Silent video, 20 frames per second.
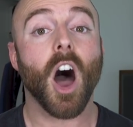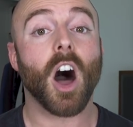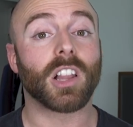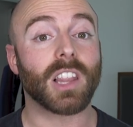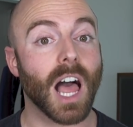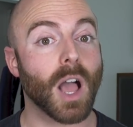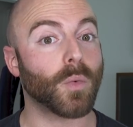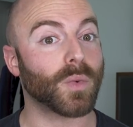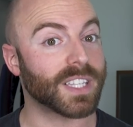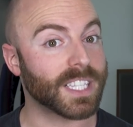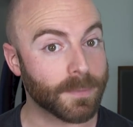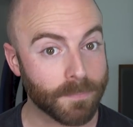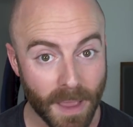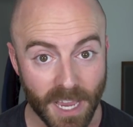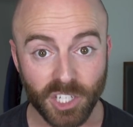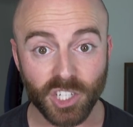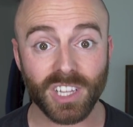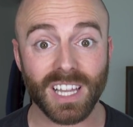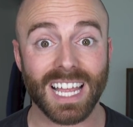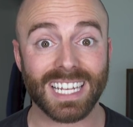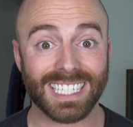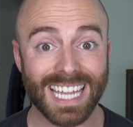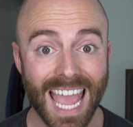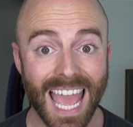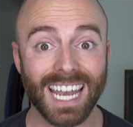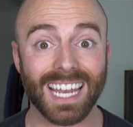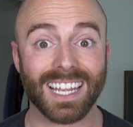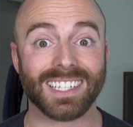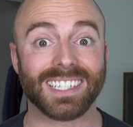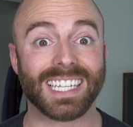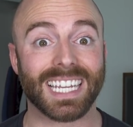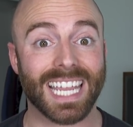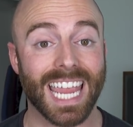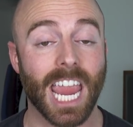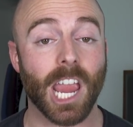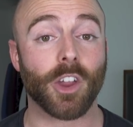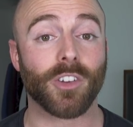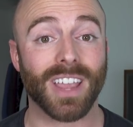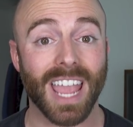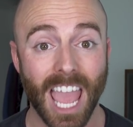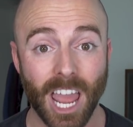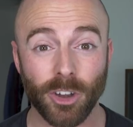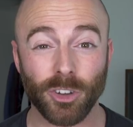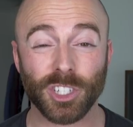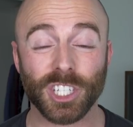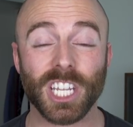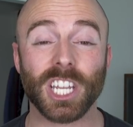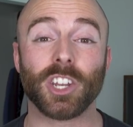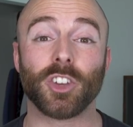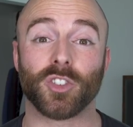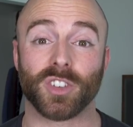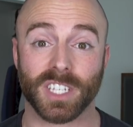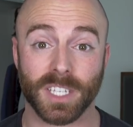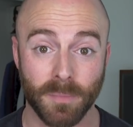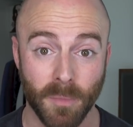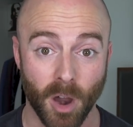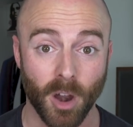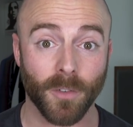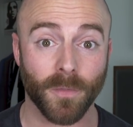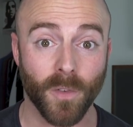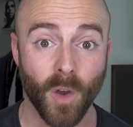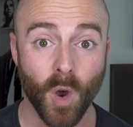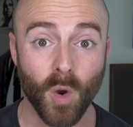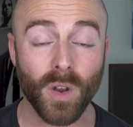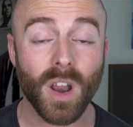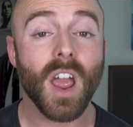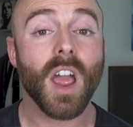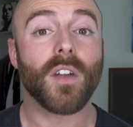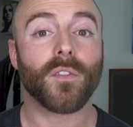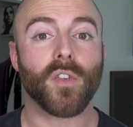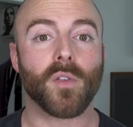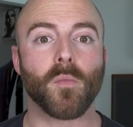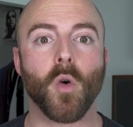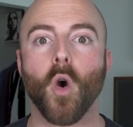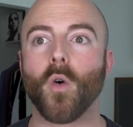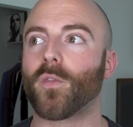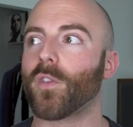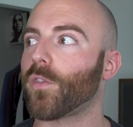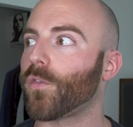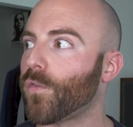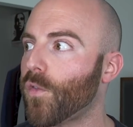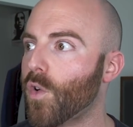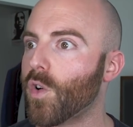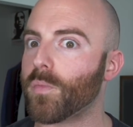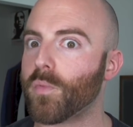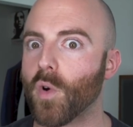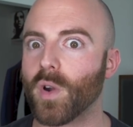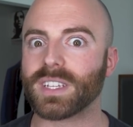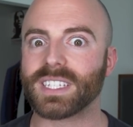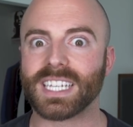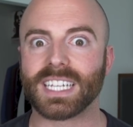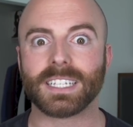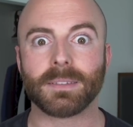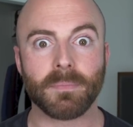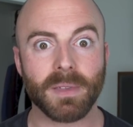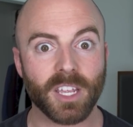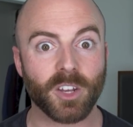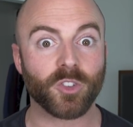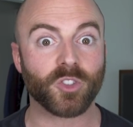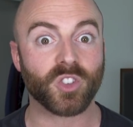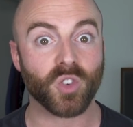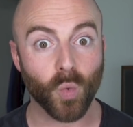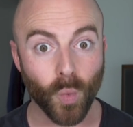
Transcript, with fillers: along with special antennas to carry energy to your smartphone from over 4.6 meters